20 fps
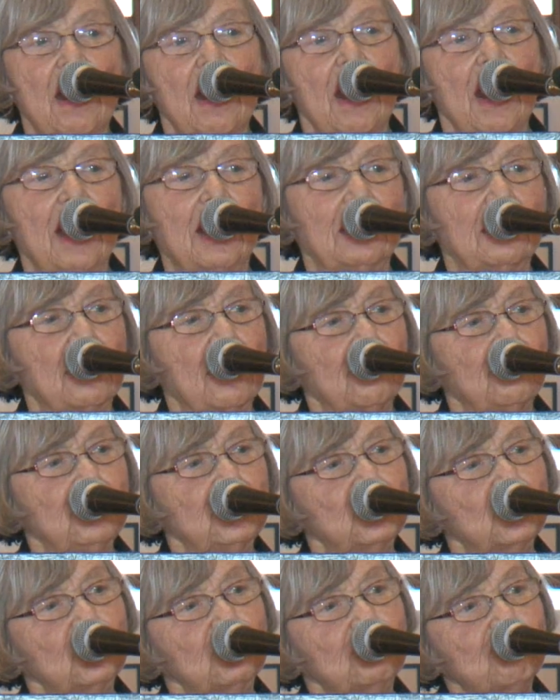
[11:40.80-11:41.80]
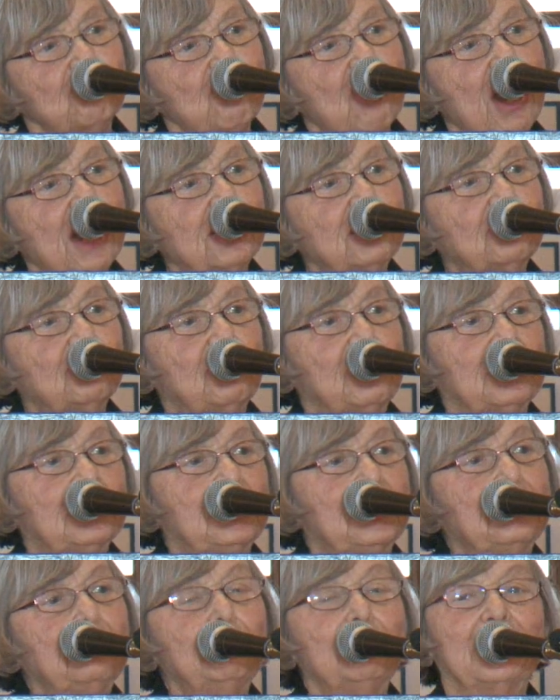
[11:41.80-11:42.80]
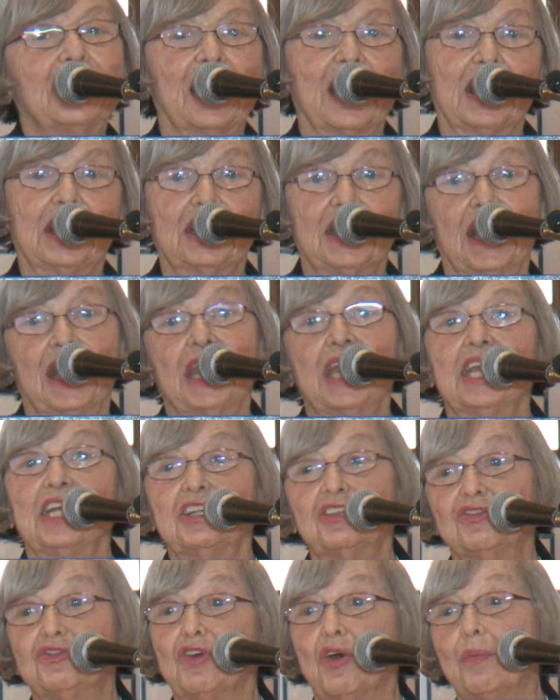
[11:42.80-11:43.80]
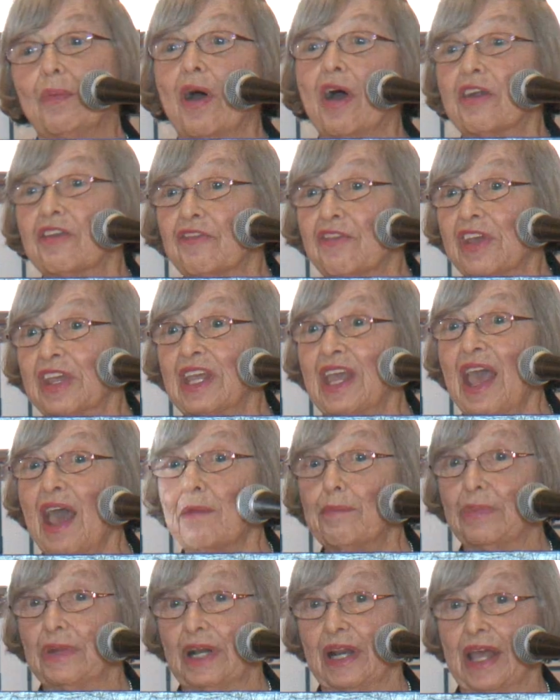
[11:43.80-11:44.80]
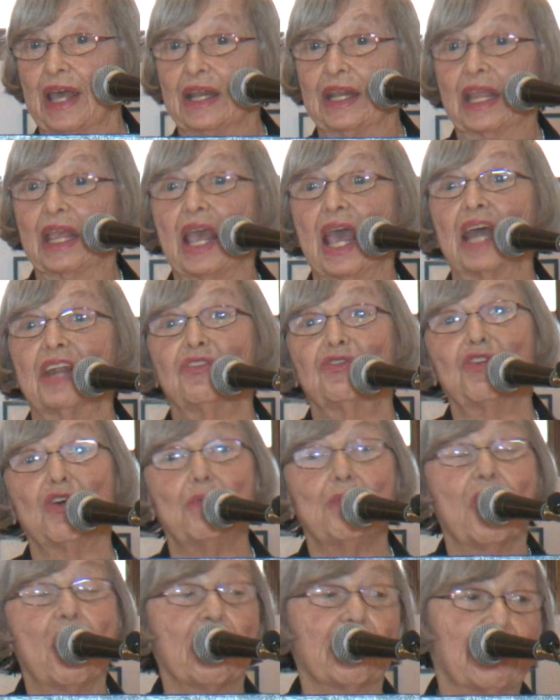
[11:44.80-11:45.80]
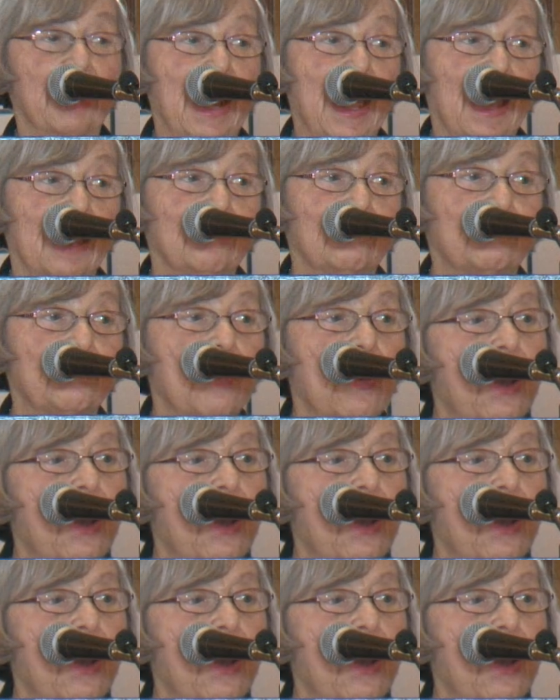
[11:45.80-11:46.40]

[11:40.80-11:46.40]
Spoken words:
And we should try to eliminate hate from our vocabulary and from our life.